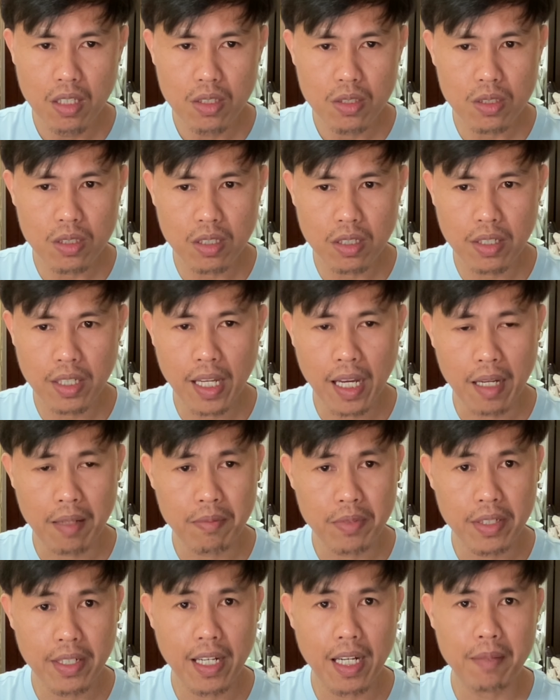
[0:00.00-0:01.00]
So yeah, I'm
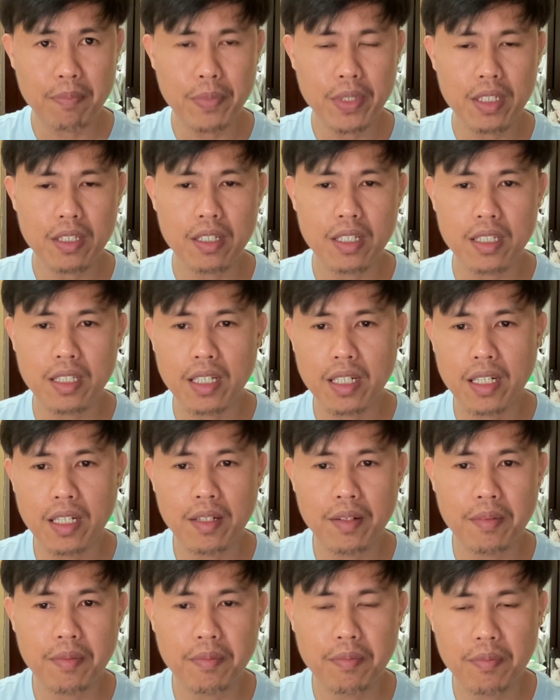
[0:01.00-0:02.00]
very happy that
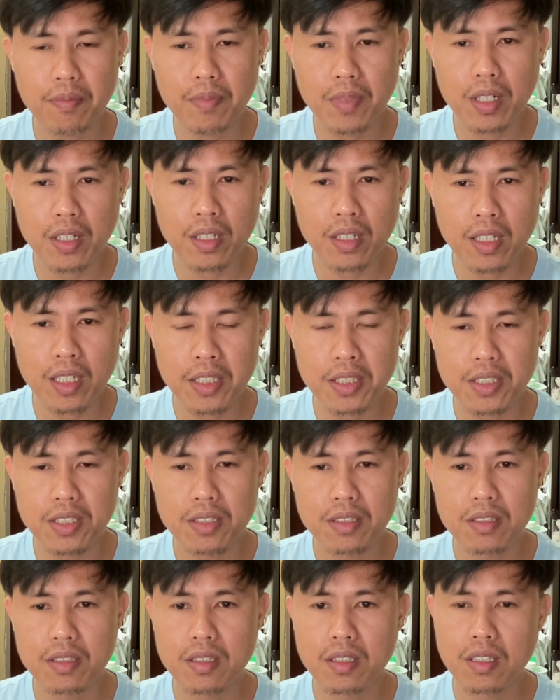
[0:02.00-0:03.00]
um, at least
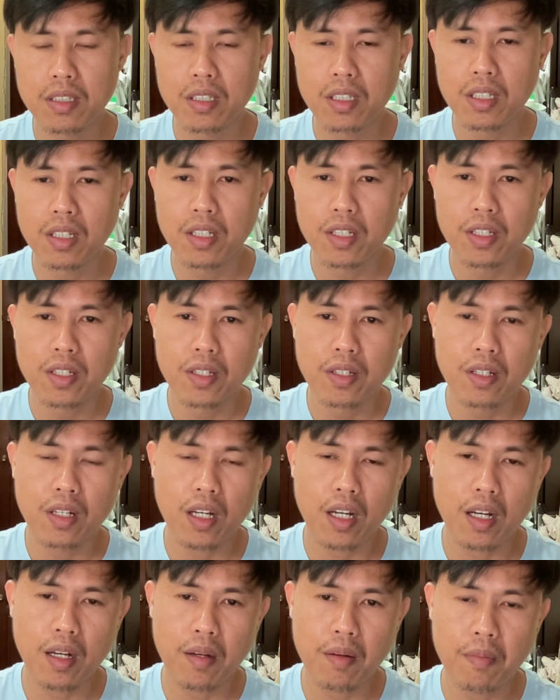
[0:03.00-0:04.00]

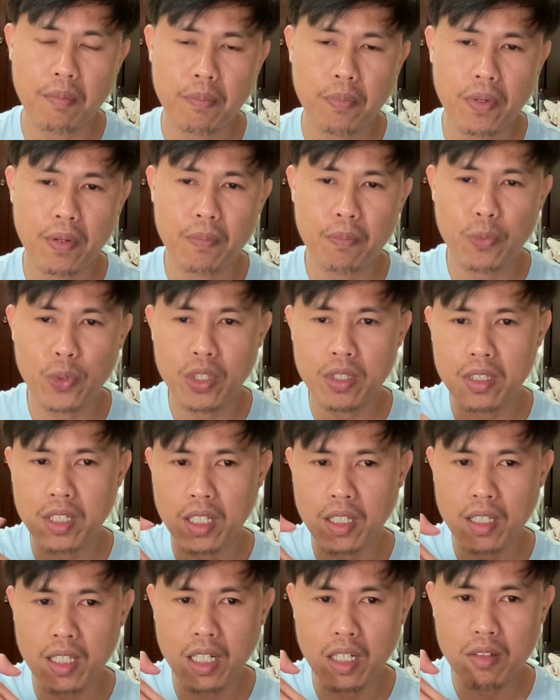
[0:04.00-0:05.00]
um, from
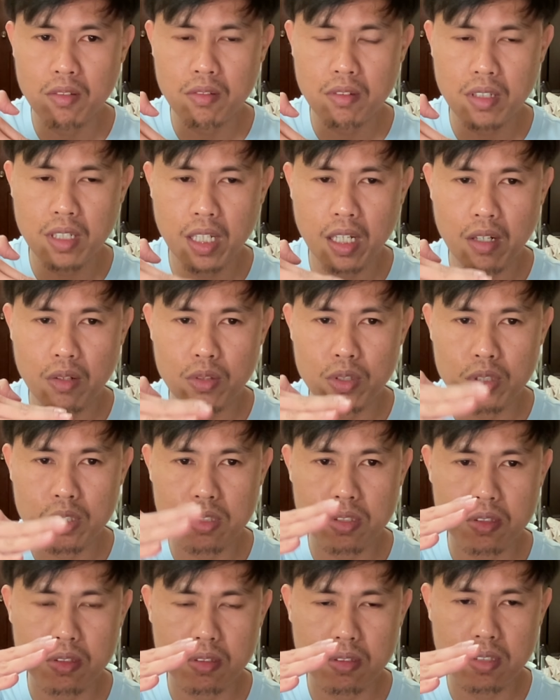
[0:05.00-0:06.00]
pointing down now
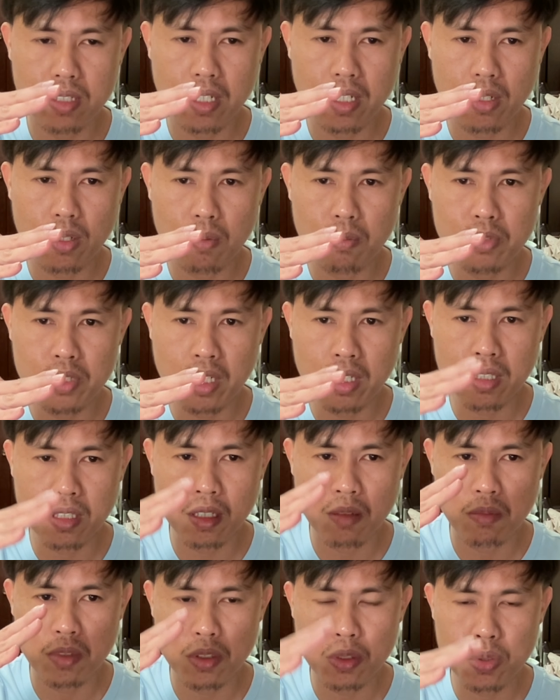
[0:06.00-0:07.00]
is the
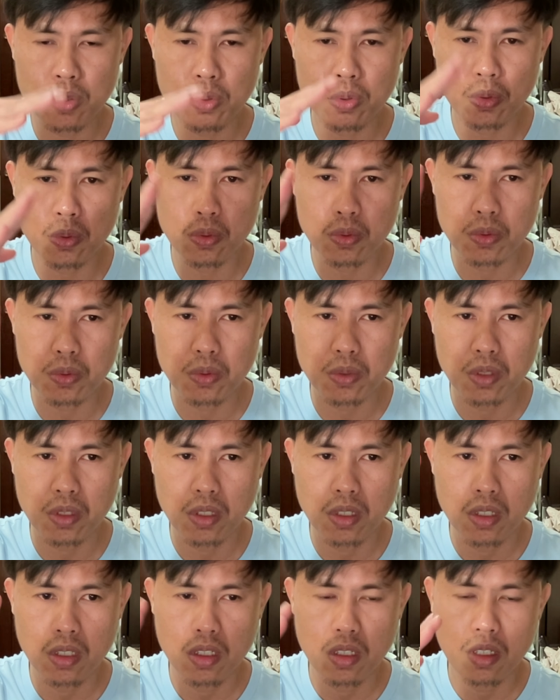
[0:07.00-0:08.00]
objective is to
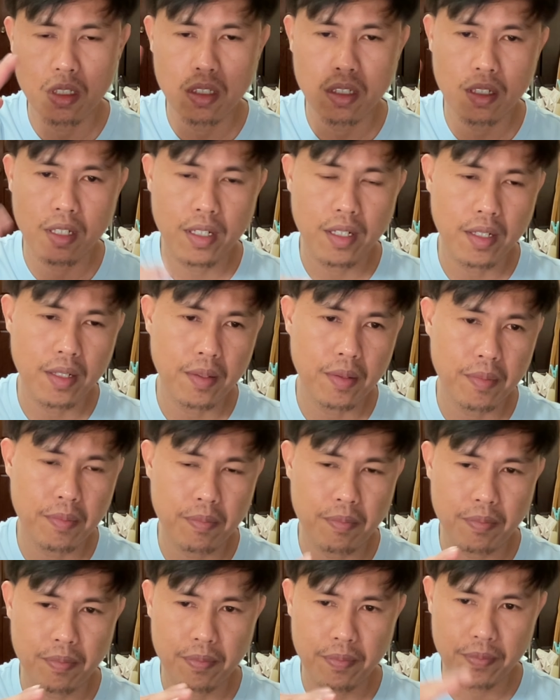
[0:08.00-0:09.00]

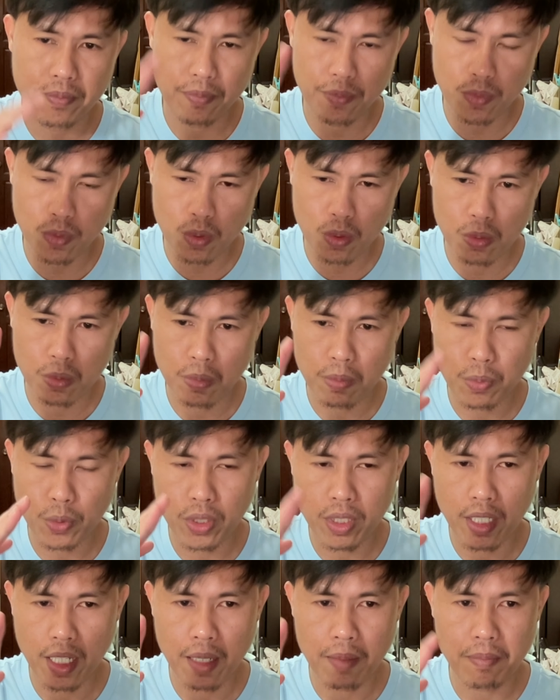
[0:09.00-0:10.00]
um, to
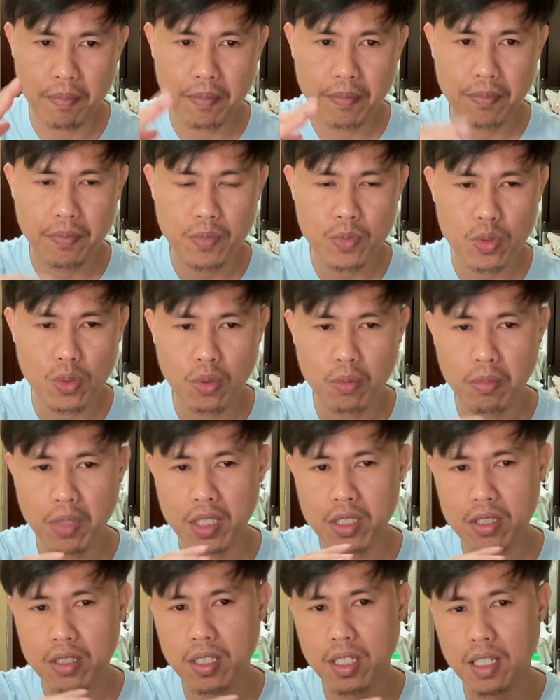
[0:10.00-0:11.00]
point up. So it
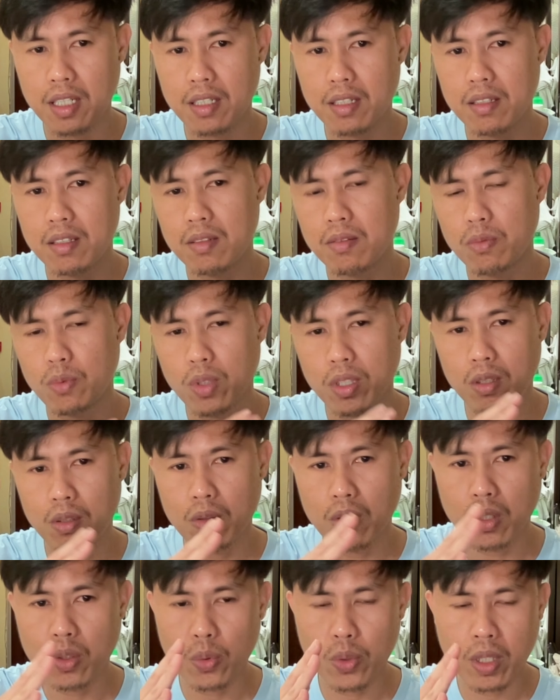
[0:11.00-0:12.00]
means that
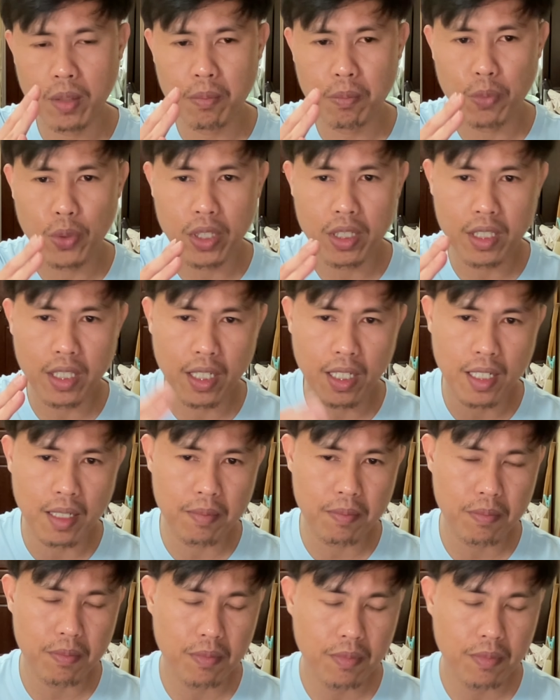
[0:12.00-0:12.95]
when doing pointing up,